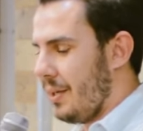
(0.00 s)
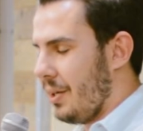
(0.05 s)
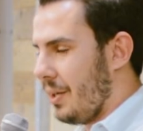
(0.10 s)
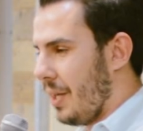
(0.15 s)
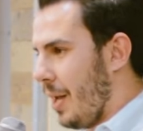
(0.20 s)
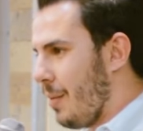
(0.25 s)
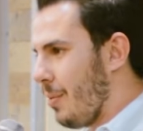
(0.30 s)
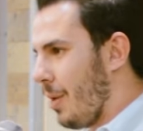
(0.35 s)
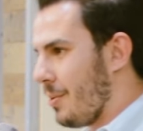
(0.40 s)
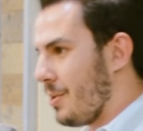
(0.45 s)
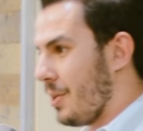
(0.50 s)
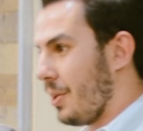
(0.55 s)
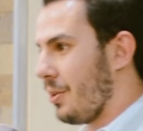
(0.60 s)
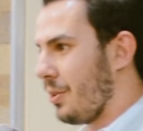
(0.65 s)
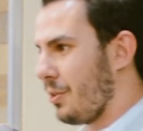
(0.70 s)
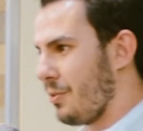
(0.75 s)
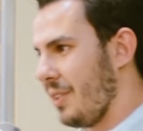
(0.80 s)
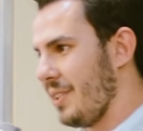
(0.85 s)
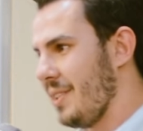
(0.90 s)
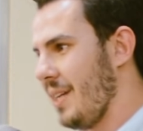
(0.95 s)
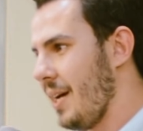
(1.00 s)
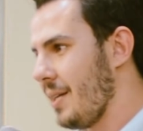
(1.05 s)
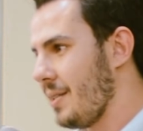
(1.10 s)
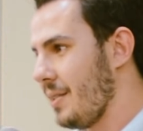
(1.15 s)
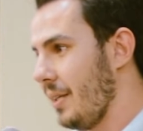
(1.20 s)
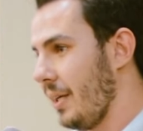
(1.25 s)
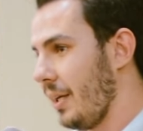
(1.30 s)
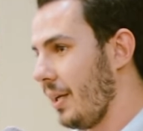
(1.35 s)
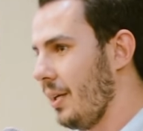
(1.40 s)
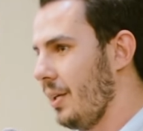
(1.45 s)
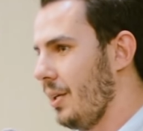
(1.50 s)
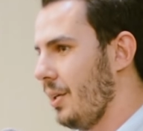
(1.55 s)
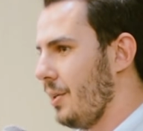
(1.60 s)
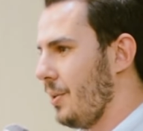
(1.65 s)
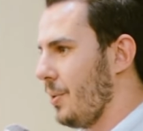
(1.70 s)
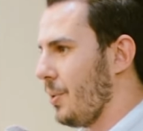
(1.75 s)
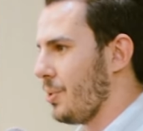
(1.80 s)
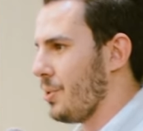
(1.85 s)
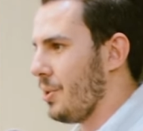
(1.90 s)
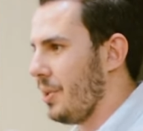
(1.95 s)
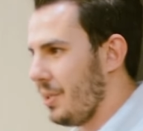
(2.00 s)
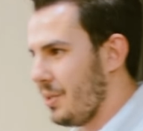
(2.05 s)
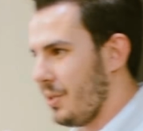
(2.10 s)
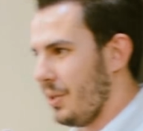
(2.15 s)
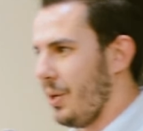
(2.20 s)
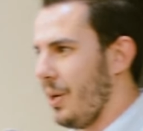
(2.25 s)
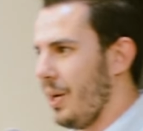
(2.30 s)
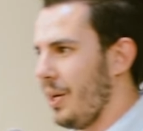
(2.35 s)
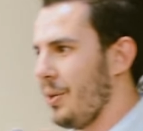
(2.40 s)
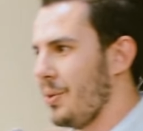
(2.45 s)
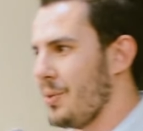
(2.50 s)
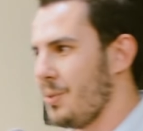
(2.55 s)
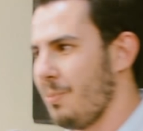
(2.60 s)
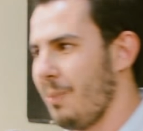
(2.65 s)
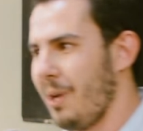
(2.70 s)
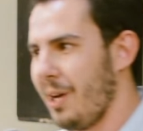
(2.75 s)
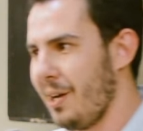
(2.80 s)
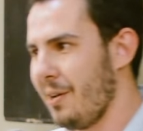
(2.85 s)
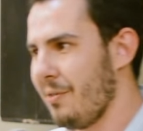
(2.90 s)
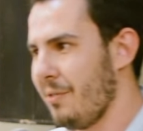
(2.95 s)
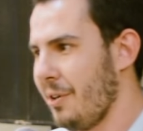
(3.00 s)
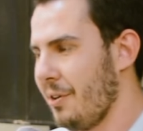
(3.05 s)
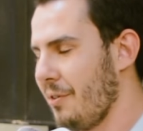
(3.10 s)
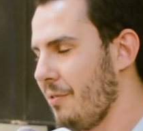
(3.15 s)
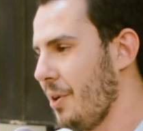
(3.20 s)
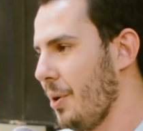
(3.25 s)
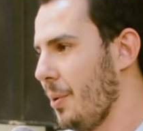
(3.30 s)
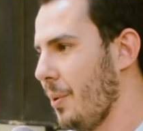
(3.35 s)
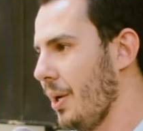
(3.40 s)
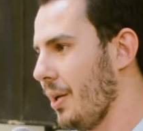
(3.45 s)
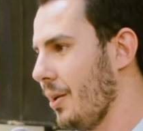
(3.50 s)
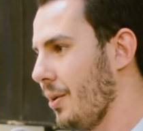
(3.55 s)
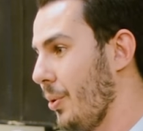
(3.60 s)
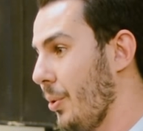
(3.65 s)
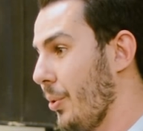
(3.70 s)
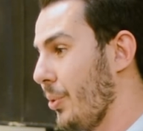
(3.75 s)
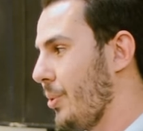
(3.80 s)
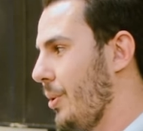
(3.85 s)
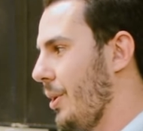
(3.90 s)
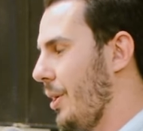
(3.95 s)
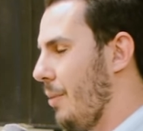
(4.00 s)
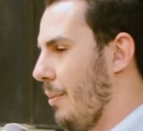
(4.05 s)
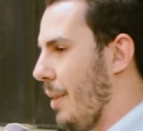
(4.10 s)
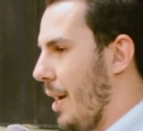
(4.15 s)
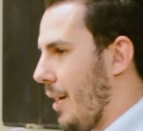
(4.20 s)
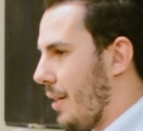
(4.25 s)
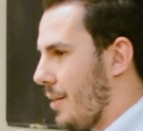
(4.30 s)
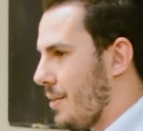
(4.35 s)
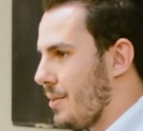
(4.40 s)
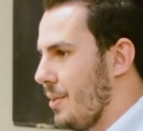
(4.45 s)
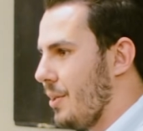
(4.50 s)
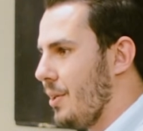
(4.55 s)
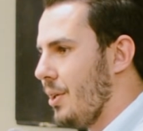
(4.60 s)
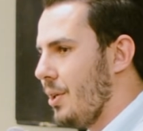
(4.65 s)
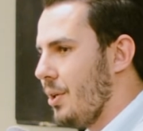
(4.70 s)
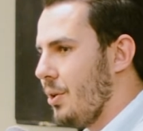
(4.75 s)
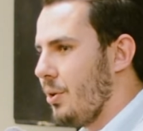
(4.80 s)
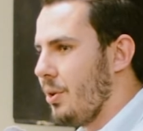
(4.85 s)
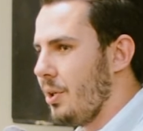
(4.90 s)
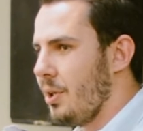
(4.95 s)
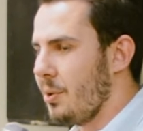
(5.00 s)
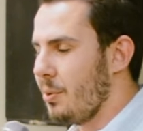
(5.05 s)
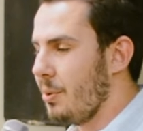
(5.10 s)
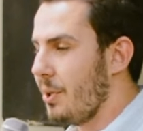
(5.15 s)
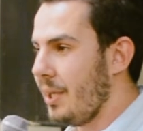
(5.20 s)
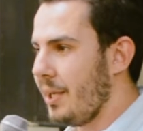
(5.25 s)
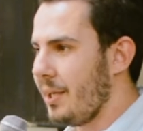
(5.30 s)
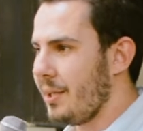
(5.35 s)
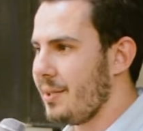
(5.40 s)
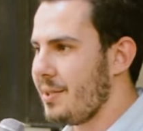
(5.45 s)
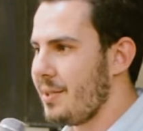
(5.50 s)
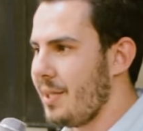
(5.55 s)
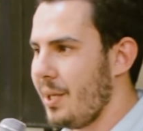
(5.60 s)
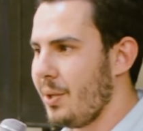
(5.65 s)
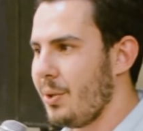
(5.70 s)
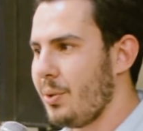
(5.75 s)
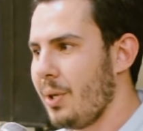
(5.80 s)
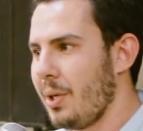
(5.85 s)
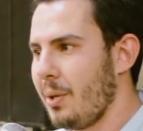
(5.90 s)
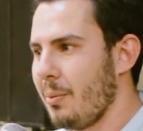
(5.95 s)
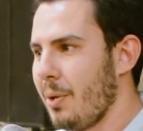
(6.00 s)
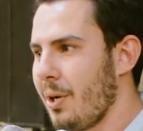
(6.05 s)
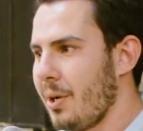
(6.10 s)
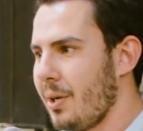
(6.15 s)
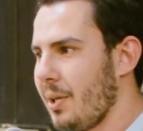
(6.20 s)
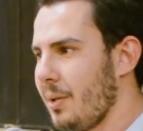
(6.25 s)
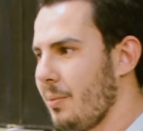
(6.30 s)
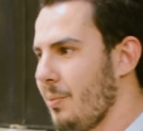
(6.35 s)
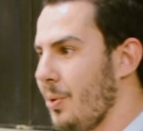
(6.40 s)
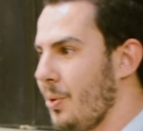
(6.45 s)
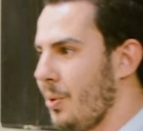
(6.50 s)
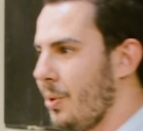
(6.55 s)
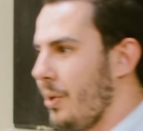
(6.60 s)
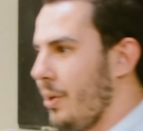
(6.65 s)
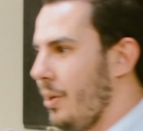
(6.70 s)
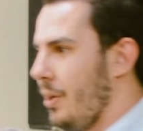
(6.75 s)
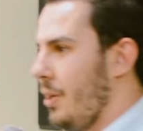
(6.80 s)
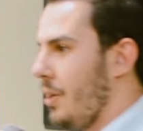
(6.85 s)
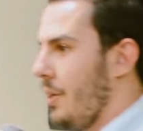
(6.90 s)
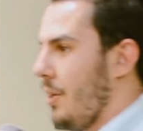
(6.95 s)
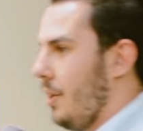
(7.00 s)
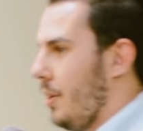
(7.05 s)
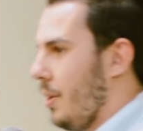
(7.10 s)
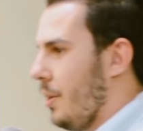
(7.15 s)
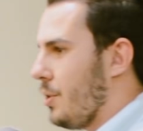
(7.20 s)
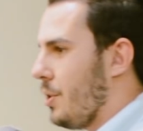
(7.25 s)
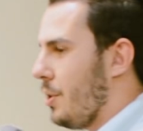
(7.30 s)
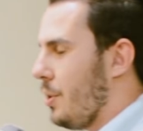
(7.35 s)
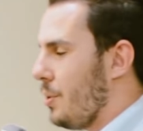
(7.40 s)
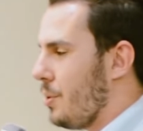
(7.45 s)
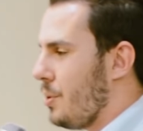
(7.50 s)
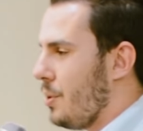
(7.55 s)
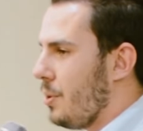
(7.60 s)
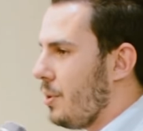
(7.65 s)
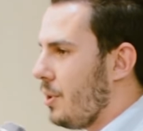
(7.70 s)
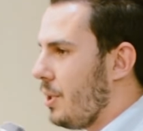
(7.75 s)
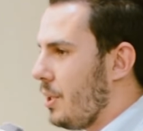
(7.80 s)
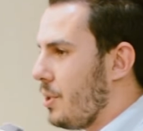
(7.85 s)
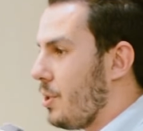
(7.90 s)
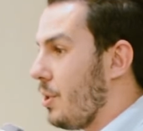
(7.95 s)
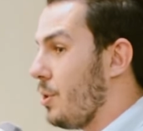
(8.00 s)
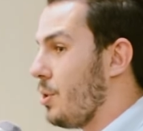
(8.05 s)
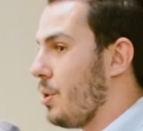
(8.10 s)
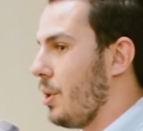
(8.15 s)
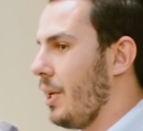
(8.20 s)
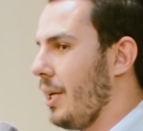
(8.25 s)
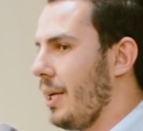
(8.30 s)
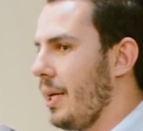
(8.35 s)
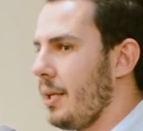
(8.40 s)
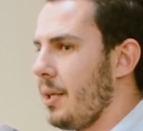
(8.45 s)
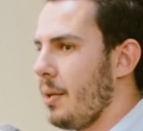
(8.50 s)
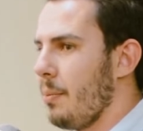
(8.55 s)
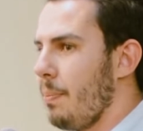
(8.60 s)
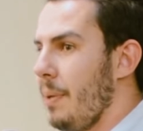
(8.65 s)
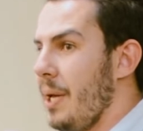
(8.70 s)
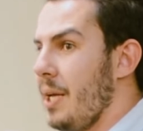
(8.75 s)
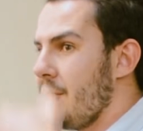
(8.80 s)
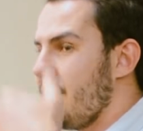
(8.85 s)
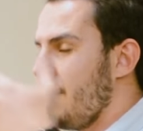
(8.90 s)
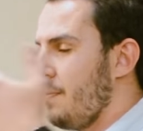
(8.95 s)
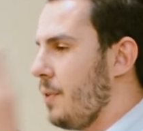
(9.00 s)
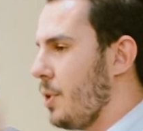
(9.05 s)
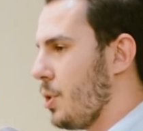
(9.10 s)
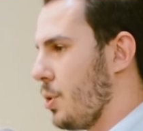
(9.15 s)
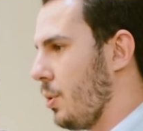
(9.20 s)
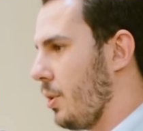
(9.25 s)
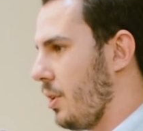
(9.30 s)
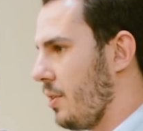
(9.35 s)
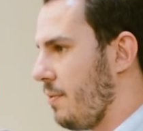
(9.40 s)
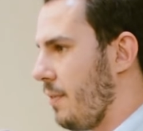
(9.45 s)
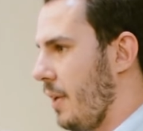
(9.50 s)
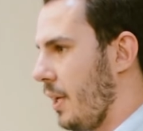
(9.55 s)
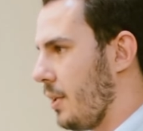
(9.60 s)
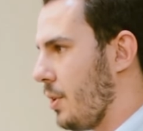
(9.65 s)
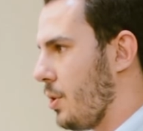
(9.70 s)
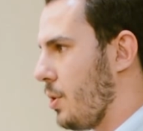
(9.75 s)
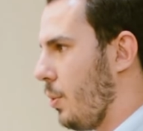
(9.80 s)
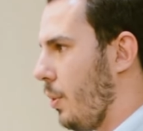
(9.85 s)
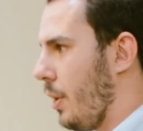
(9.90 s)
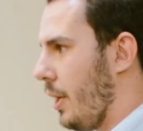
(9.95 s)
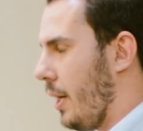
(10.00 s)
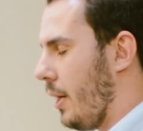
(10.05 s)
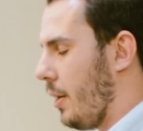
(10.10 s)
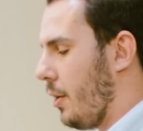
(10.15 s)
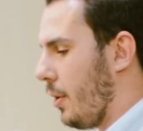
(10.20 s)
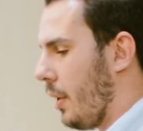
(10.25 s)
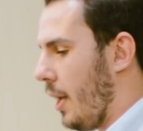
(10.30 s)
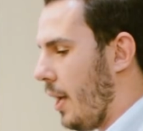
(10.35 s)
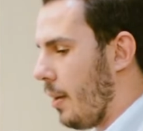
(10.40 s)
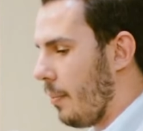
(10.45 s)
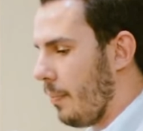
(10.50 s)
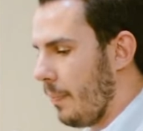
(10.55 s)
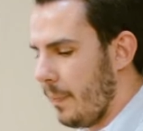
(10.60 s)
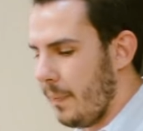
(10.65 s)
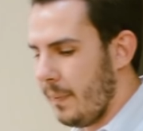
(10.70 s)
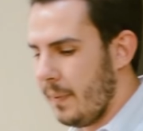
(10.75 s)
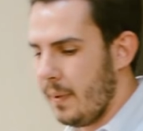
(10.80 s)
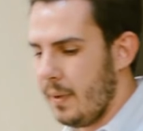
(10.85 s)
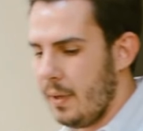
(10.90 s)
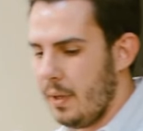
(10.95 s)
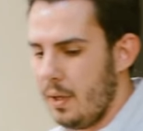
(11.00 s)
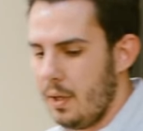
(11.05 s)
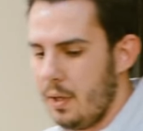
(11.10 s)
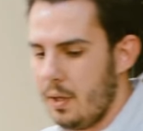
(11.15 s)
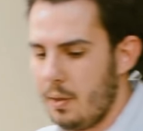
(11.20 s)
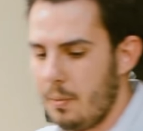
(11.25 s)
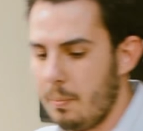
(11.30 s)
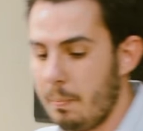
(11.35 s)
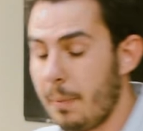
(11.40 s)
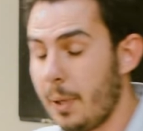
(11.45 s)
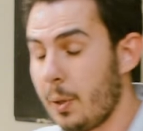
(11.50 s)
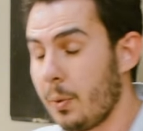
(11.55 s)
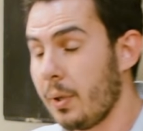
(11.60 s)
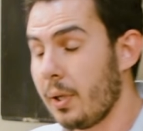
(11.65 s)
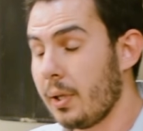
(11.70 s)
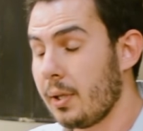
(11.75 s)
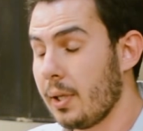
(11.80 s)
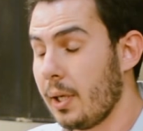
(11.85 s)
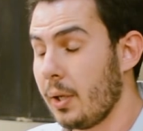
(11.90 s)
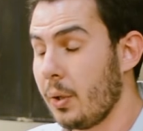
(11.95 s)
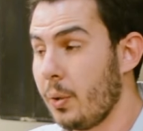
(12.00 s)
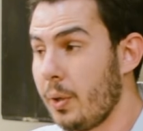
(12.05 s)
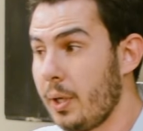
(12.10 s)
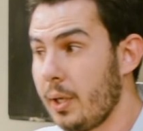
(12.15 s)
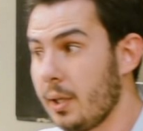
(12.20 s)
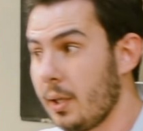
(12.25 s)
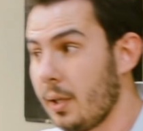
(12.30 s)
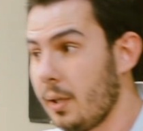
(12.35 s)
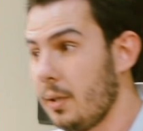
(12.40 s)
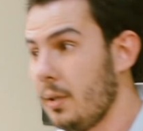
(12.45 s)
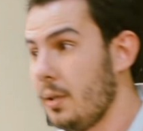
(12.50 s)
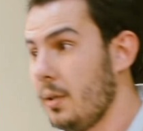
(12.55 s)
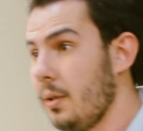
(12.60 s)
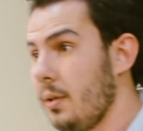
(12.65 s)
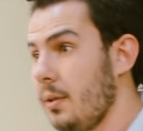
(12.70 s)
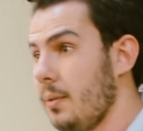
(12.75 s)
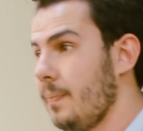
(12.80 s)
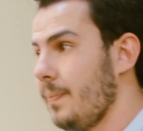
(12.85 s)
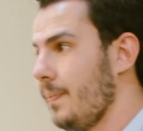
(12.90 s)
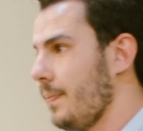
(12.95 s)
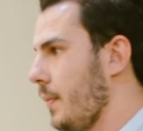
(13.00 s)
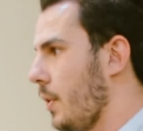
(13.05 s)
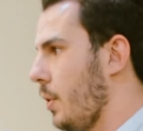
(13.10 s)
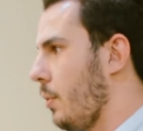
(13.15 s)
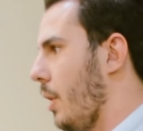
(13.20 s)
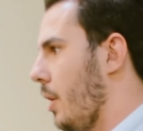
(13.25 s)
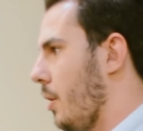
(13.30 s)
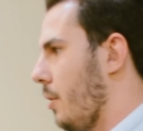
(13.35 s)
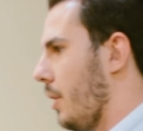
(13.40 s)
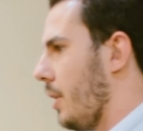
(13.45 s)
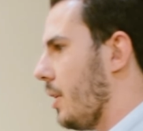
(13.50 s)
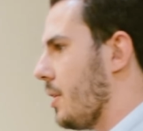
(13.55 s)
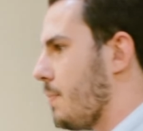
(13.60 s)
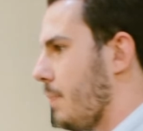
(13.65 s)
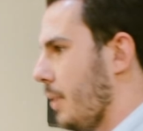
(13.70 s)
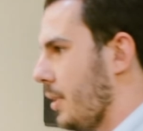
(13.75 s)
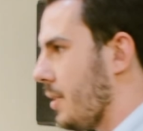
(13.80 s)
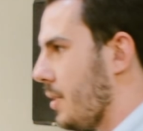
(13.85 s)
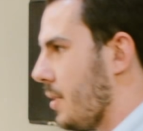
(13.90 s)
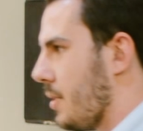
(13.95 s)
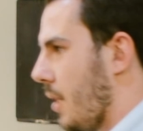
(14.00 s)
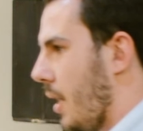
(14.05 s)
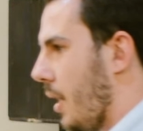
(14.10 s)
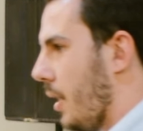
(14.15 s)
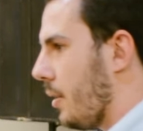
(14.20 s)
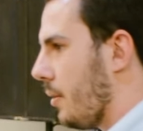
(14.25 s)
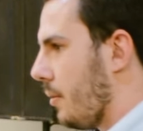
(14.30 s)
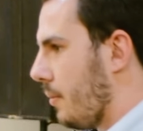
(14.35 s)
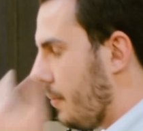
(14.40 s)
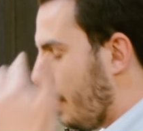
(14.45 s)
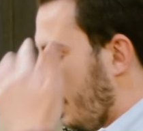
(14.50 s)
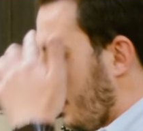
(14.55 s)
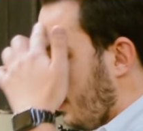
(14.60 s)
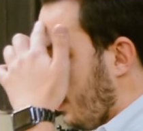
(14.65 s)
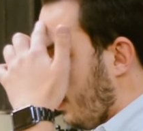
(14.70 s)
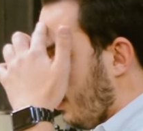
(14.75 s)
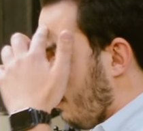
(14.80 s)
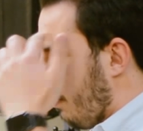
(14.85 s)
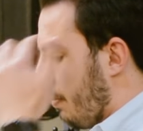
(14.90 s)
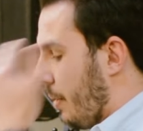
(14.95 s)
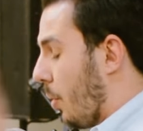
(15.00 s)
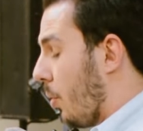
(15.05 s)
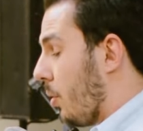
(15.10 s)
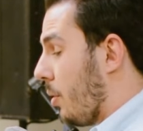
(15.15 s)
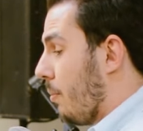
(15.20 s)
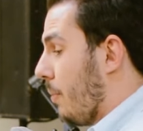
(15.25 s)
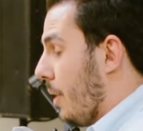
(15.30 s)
game object look fantastic, you also need to know how to use Maya very, very well, or 3D Max. You need to really understand 3D modeling more to use Unity so that you can get the best visual effect that you want out of your game. But with Unreal, the rendering is built inside. But all the